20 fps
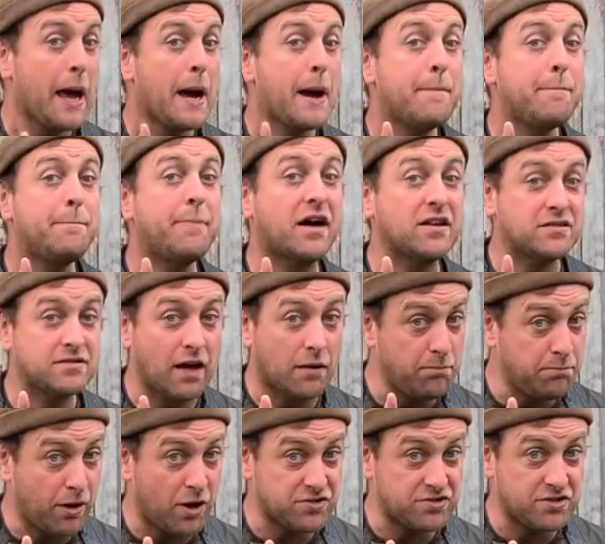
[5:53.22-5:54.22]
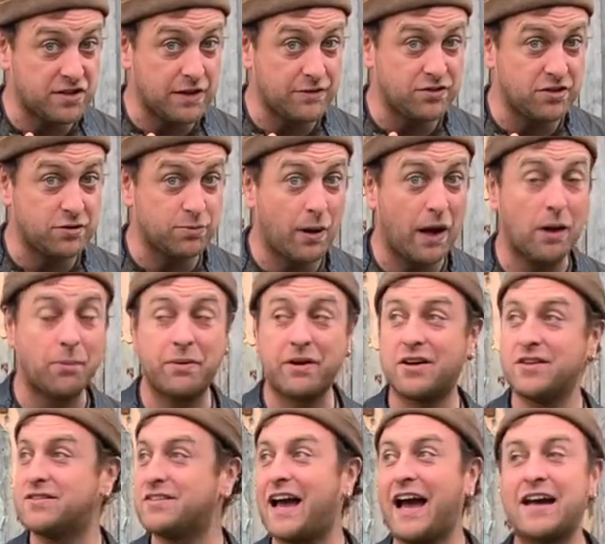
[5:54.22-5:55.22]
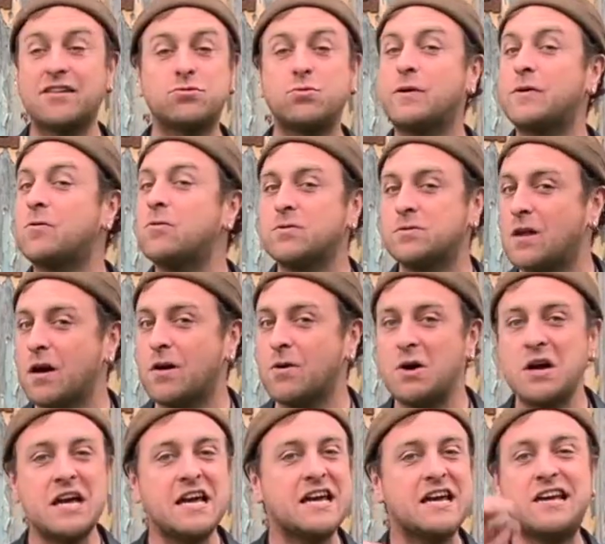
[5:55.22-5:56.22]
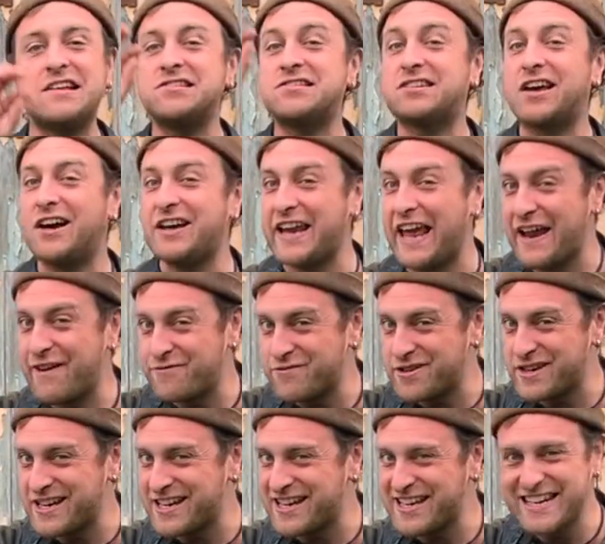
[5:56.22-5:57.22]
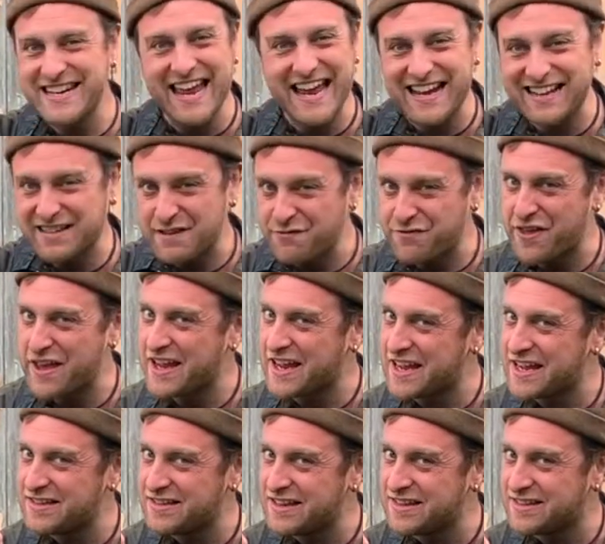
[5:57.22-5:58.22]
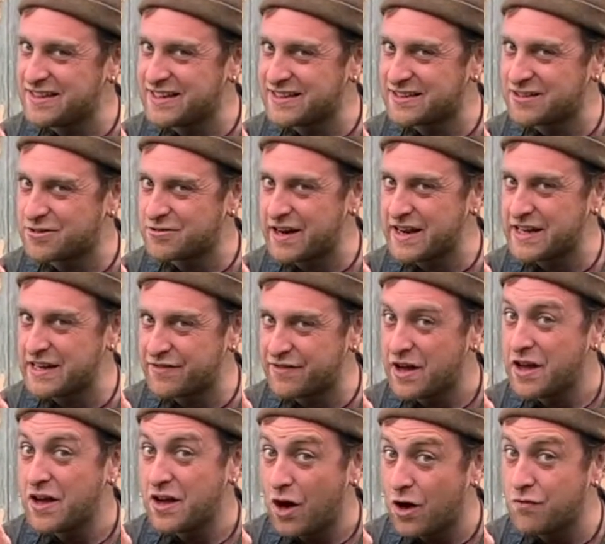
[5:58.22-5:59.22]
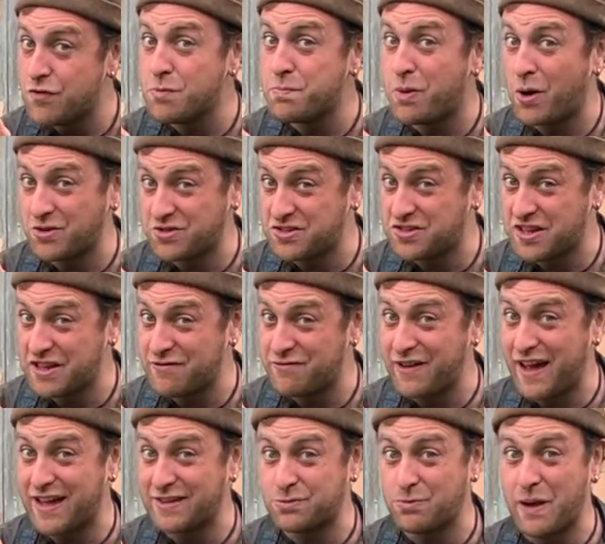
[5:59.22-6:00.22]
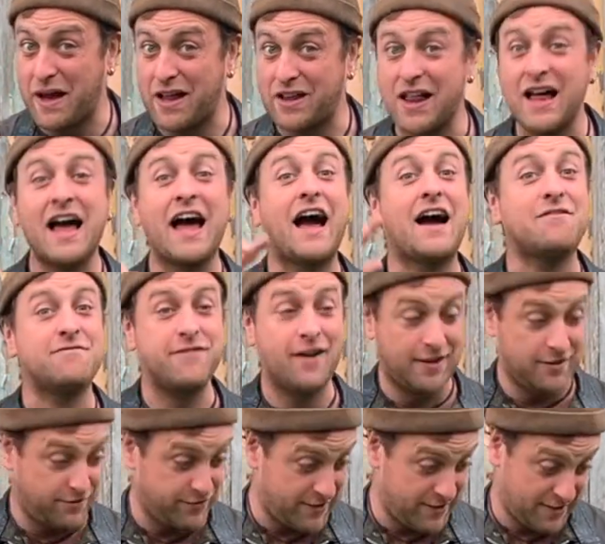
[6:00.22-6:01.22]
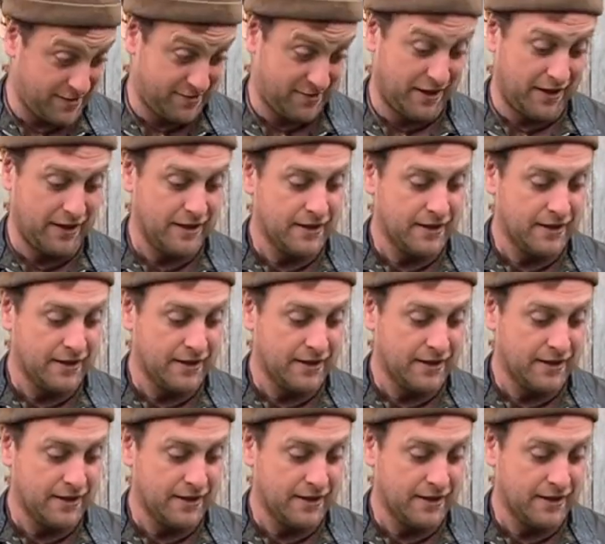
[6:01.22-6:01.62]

but some positives as well, because as we all know, inside every negative thing is a little grain of the positive as well, and vice versa.